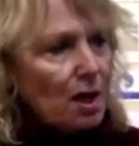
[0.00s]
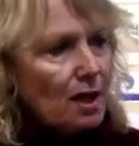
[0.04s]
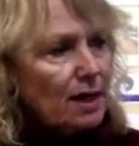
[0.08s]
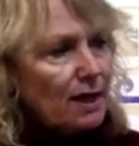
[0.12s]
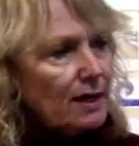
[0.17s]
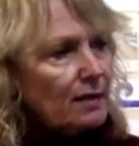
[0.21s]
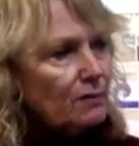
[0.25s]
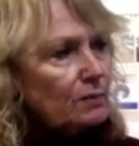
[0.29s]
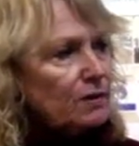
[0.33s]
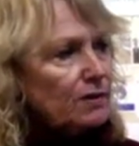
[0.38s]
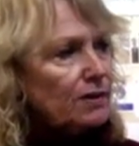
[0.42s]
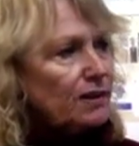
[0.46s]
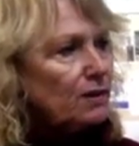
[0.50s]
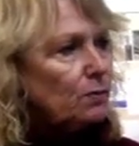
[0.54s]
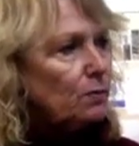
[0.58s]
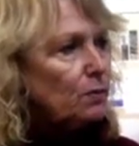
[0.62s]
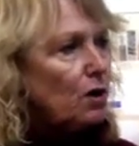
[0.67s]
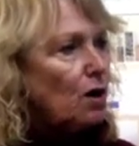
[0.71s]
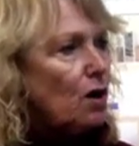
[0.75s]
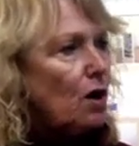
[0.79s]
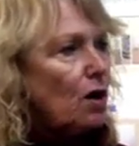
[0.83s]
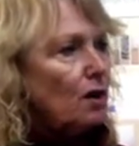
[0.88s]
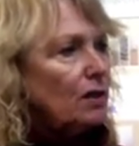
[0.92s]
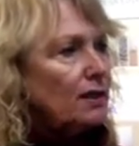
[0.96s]
and what they were
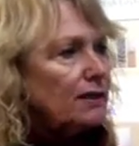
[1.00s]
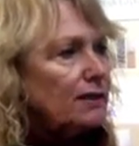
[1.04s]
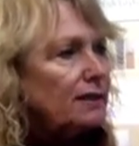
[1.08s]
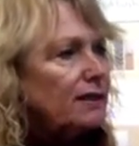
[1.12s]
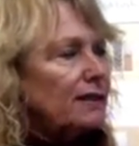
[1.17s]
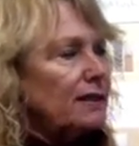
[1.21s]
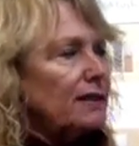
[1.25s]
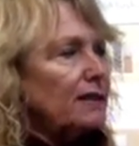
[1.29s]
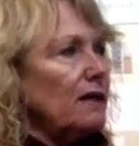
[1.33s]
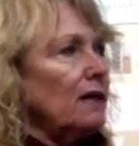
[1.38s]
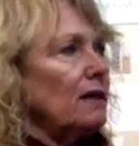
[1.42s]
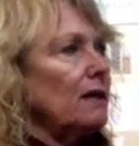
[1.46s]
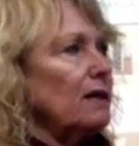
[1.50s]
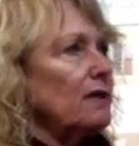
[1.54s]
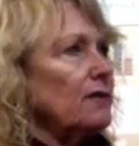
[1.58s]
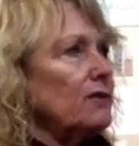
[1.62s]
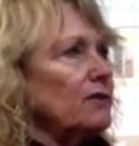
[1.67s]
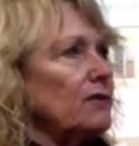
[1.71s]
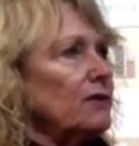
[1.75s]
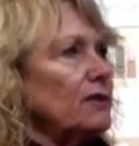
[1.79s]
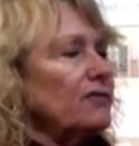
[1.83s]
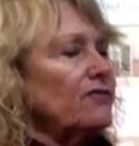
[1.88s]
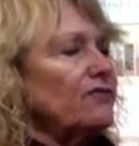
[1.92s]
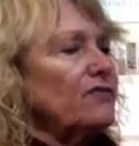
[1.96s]
calling
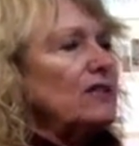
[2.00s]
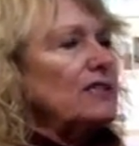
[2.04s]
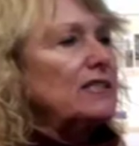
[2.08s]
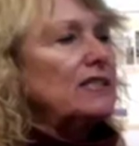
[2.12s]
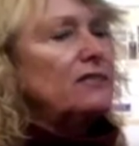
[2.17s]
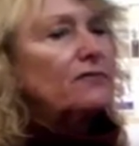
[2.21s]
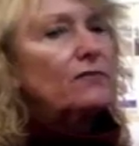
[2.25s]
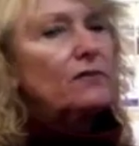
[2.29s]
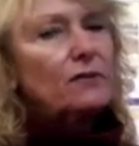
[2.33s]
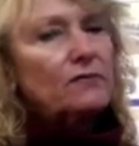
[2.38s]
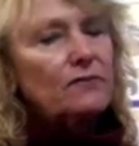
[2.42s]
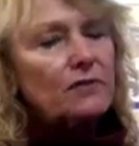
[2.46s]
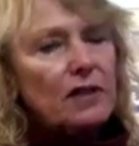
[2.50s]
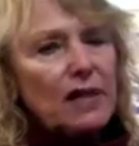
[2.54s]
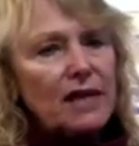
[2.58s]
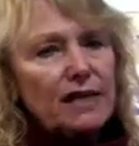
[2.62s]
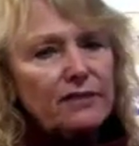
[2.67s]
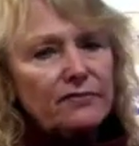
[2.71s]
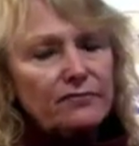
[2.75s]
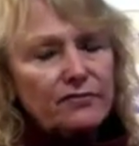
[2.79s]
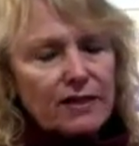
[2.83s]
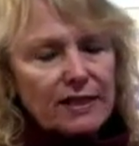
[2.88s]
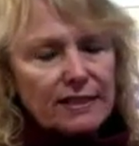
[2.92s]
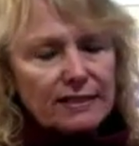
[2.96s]
the Festival of
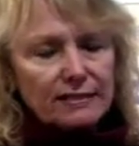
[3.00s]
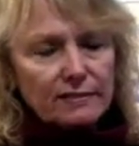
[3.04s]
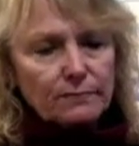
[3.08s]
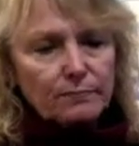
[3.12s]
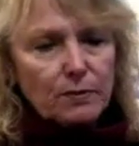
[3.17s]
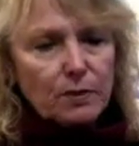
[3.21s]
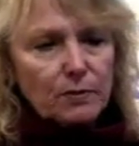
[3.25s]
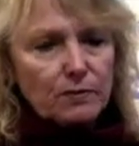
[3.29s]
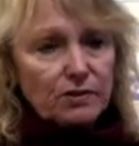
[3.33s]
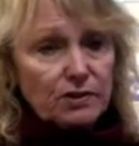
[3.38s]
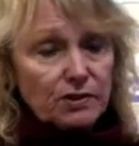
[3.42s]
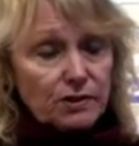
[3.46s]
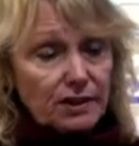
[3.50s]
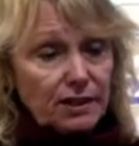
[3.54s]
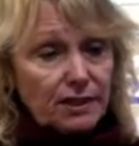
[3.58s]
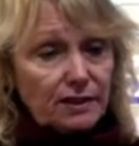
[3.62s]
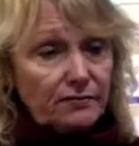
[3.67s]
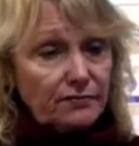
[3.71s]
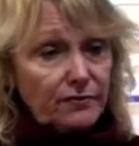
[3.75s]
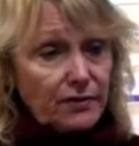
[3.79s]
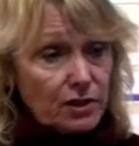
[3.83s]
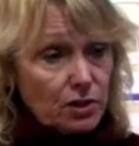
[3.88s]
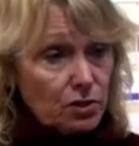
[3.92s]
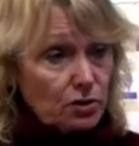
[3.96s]
Life, as opposed to the
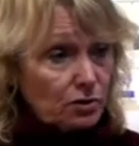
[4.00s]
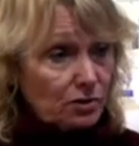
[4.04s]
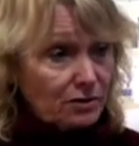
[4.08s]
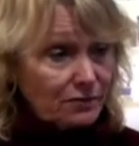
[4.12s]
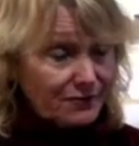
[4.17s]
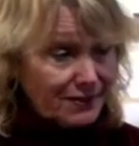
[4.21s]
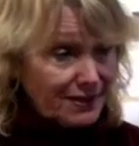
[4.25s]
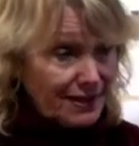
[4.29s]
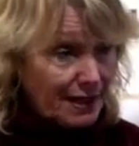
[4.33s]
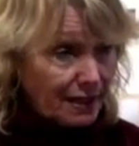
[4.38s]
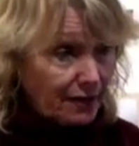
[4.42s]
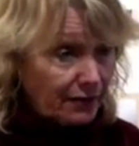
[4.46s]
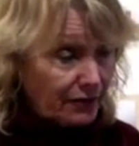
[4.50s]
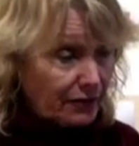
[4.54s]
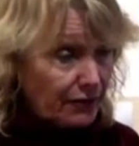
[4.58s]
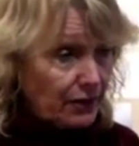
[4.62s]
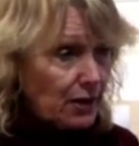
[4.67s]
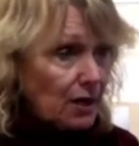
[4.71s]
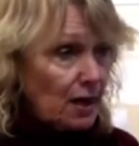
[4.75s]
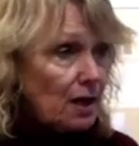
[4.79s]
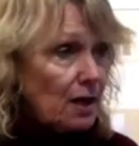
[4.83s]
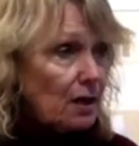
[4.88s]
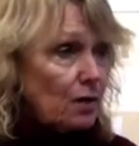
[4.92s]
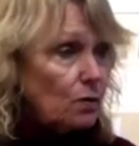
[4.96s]
Convention of Death,
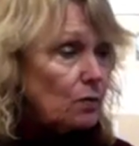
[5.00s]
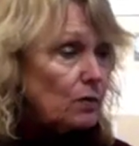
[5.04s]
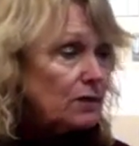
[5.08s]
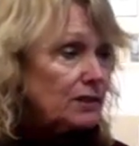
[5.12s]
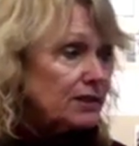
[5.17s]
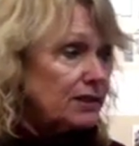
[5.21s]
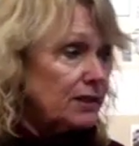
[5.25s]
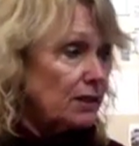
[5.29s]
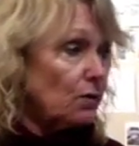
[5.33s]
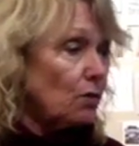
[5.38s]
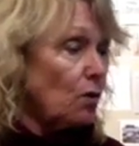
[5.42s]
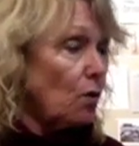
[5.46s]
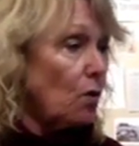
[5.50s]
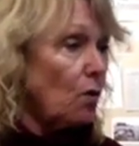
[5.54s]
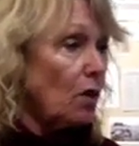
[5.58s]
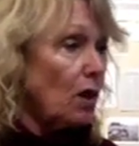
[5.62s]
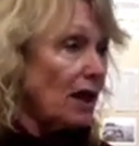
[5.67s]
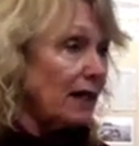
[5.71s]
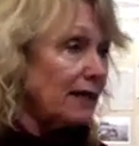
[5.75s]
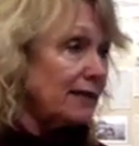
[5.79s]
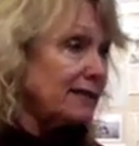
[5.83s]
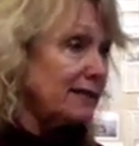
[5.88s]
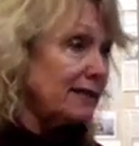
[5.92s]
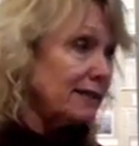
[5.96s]
was their whole
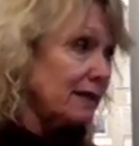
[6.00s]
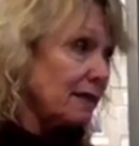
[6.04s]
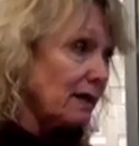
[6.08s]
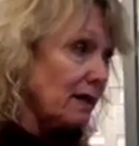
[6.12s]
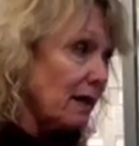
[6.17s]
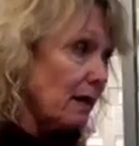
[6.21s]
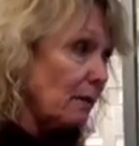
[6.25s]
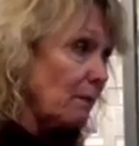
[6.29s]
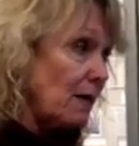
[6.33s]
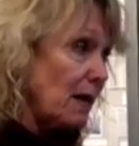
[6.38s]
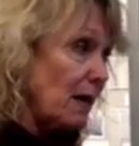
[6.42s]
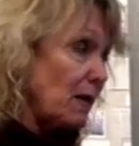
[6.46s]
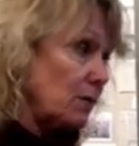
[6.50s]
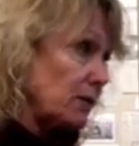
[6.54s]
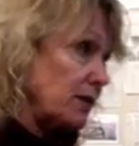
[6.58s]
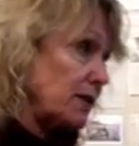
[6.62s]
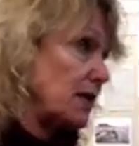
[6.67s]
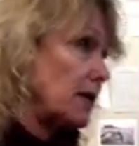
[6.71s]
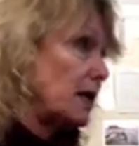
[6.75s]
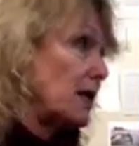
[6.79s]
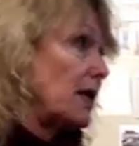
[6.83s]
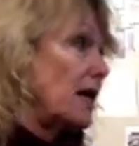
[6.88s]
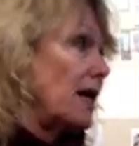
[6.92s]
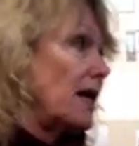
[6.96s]
idea about
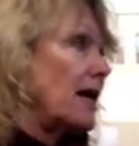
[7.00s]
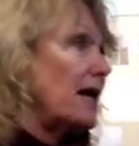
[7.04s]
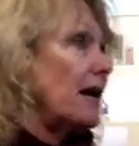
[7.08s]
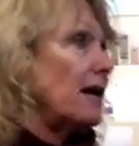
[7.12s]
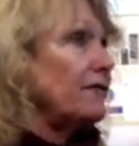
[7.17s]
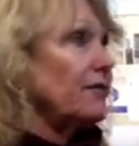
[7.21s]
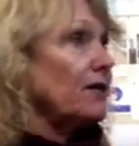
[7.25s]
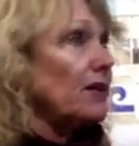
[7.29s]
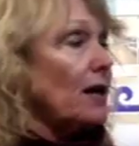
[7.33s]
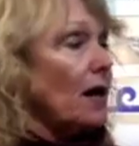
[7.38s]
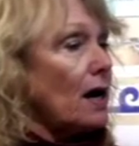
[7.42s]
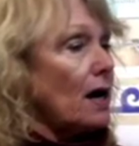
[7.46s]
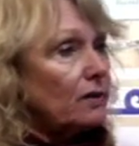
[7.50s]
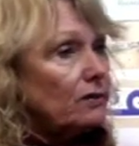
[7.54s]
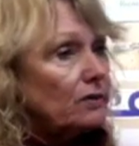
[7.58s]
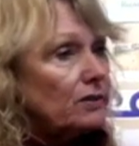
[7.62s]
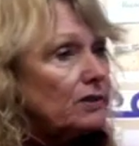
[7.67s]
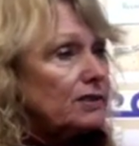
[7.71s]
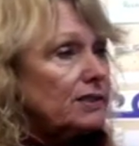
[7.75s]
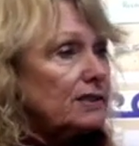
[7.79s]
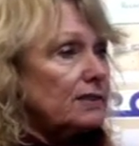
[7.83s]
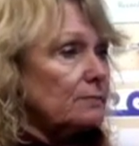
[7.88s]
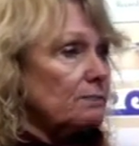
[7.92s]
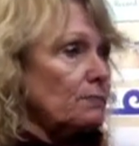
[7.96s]
having
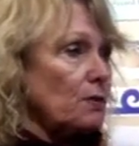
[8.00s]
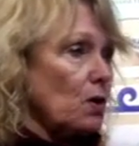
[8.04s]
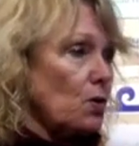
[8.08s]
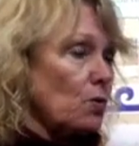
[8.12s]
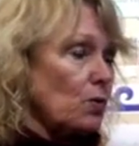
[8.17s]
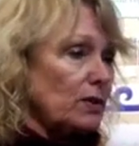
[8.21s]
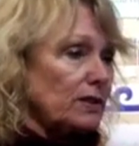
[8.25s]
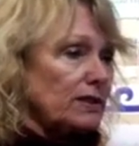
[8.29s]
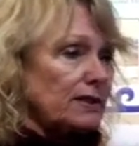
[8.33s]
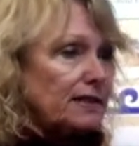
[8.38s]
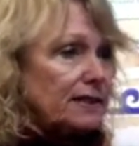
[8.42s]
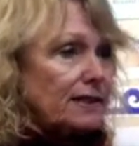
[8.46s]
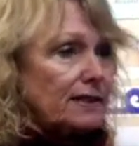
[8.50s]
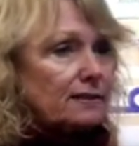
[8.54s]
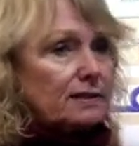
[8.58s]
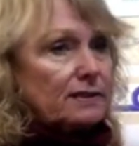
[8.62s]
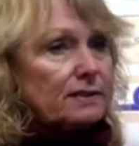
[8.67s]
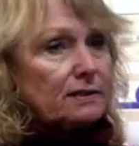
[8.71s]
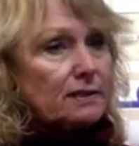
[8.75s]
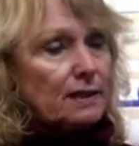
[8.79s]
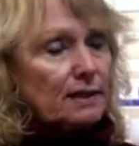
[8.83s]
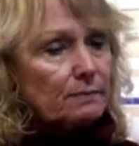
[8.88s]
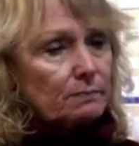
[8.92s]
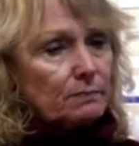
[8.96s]
artists and poets
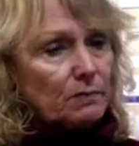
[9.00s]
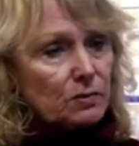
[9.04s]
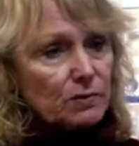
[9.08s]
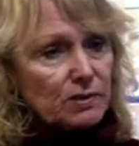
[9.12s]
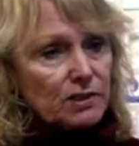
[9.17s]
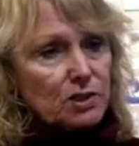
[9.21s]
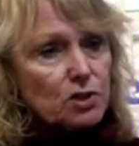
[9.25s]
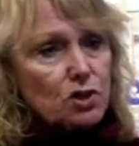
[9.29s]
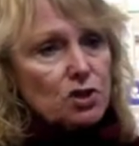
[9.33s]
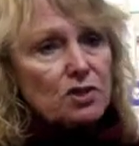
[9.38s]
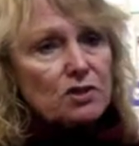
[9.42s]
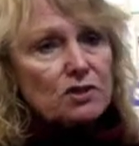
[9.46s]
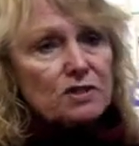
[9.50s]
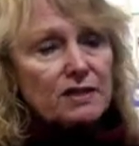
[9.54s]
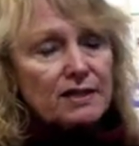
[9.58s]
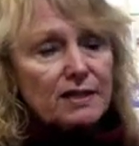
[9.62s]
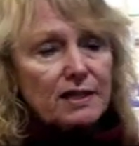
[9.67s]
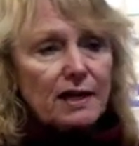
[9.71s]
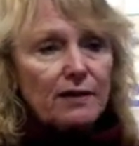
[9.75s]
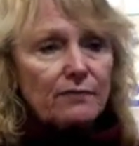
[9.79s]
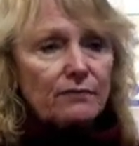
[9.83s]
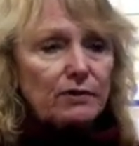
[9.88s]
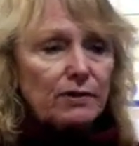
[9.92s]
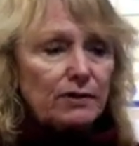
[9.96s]
and musicians and
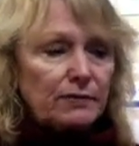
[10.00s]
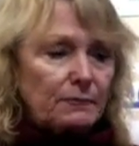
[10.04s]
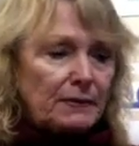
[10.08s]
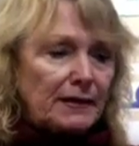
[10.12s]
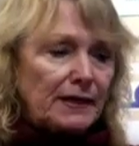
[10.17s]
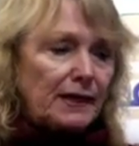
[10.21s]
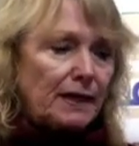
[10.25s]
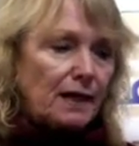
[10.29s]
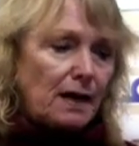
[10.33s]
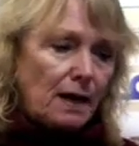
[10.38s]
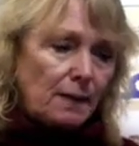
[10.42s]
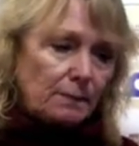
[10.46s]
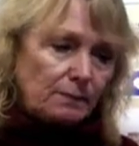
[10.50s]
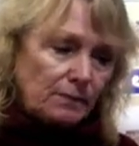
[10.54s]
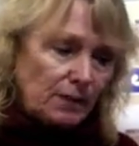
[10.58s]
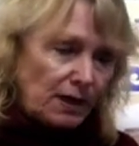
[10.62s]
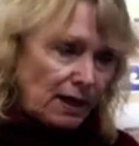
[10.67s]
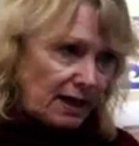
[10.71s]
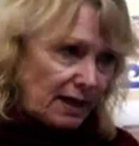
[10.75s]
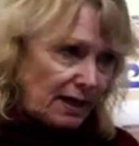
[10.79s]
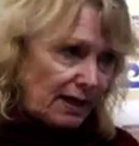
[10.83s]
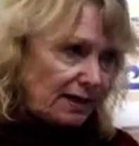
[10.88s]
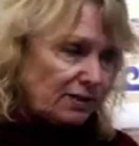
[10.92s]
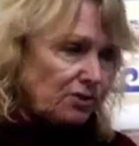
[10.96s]
everything come
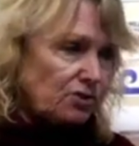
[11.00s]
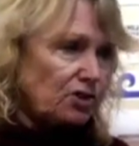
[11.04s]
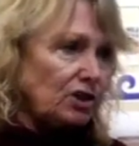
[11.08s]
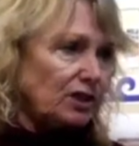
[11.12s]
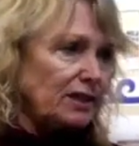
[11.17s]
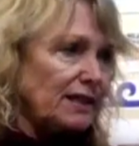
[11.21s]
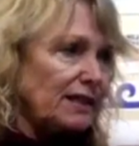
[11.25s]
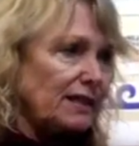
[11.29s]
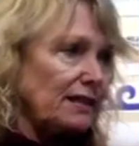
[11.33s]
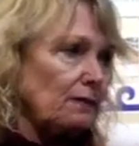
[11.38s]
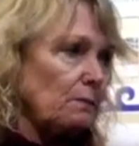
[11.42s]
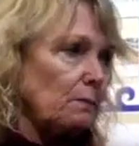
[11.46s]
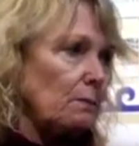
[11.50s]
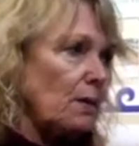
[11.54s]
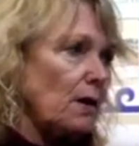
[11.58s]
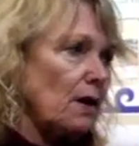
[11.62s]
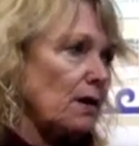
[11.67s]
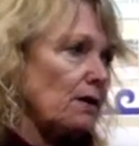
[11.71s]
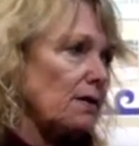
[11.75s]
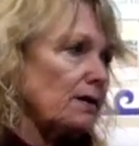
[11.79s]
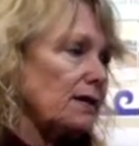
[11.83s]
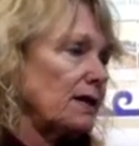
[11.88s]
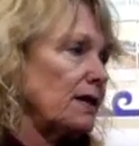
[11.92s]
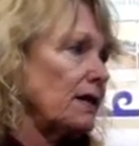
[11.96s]
into Lincoln
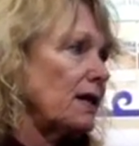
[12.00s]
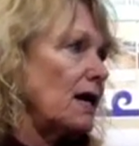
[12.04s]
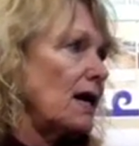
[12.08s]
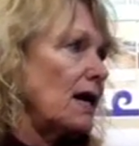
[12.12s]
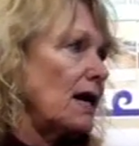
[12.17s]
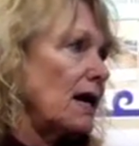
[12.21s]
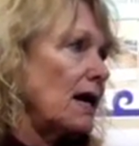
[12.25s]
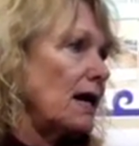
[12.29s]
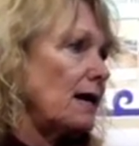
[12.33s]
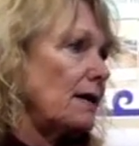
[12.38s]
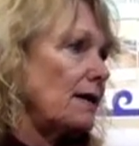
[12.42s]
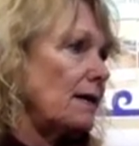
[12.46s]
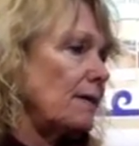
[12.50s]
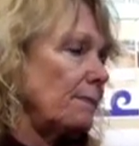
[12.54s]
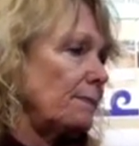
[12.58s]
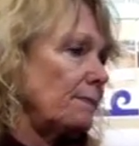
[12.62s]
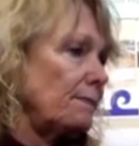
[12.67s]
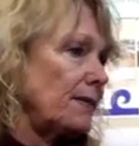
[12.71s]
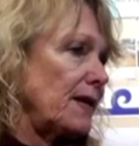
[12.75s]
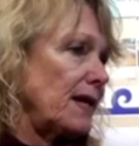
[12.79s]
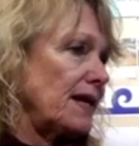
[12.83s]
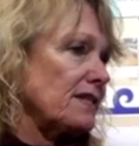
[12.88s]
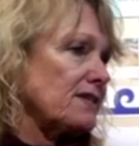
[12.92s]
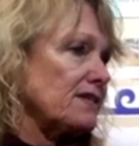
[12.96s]
Park
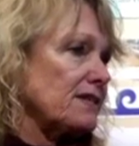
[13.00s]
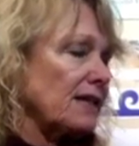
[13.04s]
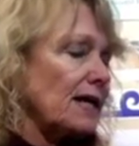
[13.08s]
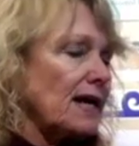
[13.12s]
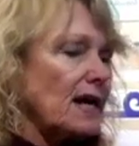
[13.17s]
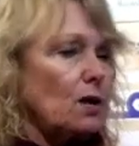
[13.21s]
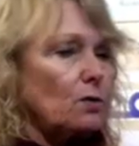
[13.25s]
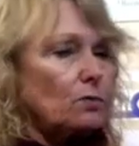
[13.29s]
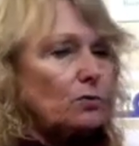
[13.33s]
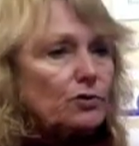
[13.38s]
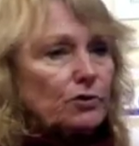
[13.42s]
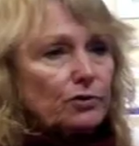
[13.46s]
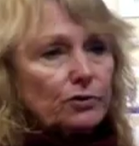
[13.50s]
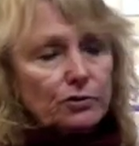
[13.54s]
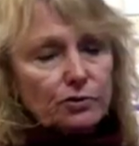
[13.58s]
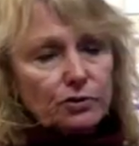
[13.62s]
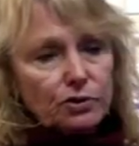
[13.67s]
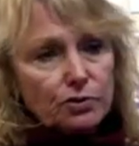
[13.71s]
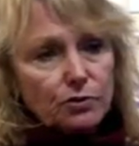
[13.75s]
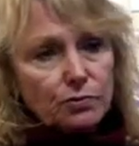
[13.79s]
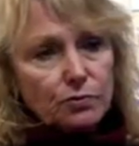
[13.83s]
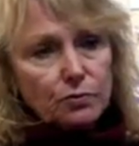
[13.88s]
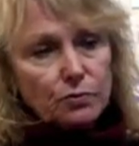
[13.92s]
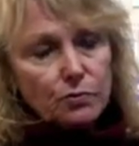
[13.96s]
as a counter to